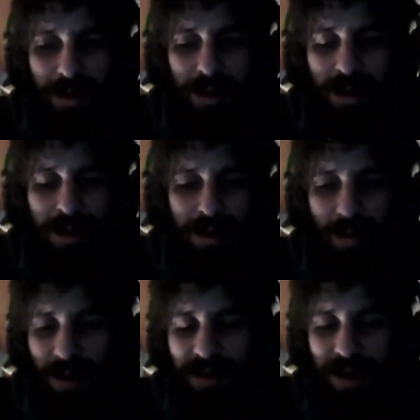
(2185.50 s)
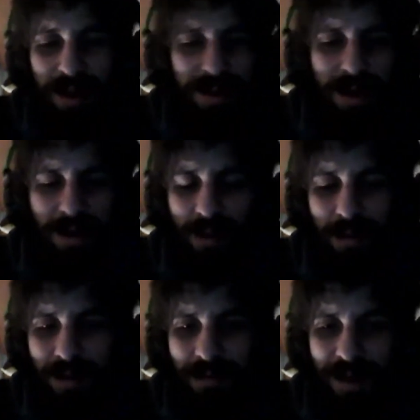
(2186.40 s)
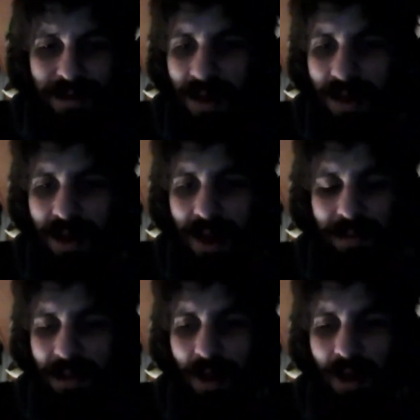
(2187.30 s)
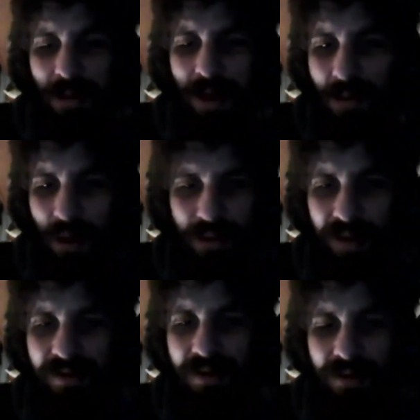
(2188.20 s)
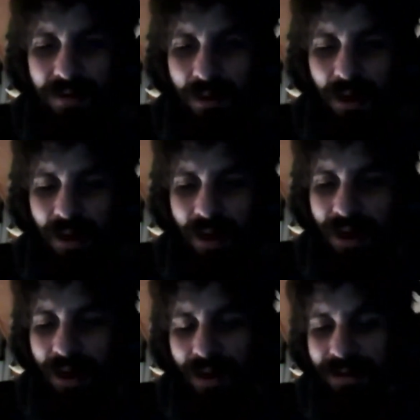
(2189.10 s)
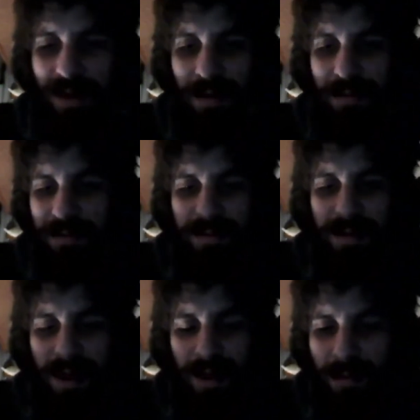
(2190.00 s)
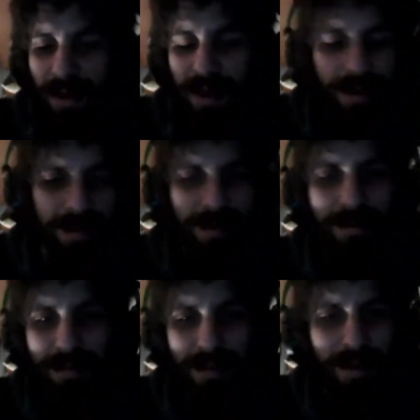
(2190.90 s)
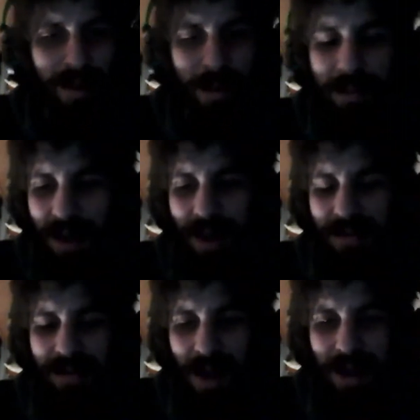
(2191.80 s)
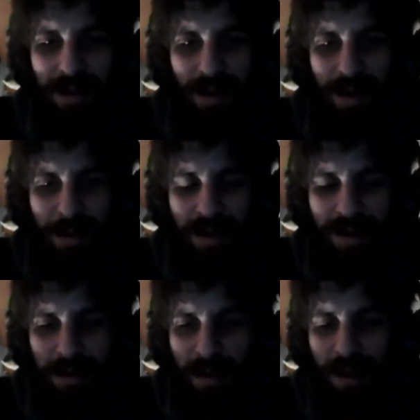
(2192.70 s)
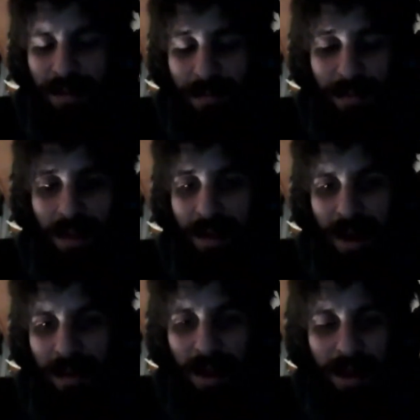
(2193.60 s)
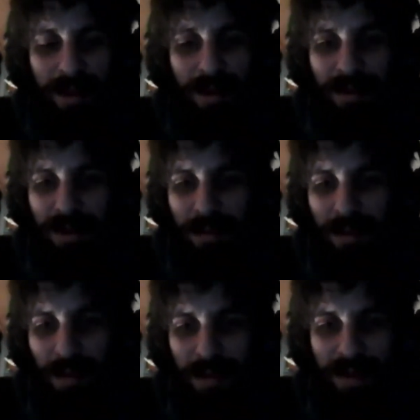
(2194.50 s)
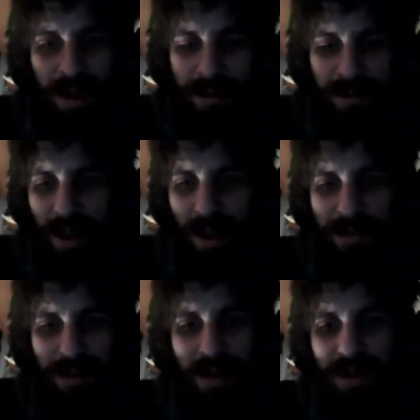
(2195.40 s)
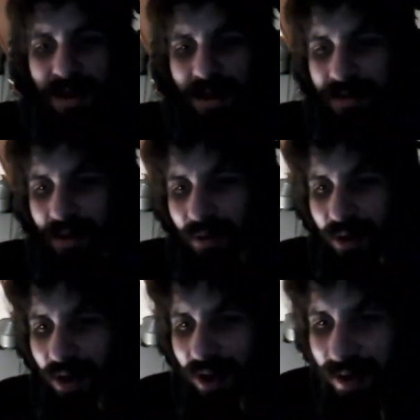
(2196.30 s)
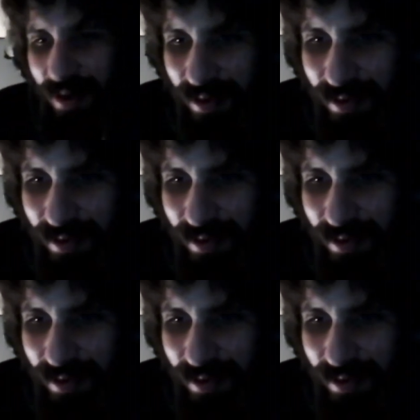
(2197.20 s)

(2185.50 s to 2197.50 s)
once I get that equipment fixed, I can have like all my movies and all that kind of stuff done. But I've been kind of slacking on it because I'm not huge into movies. I usually have too much else going on.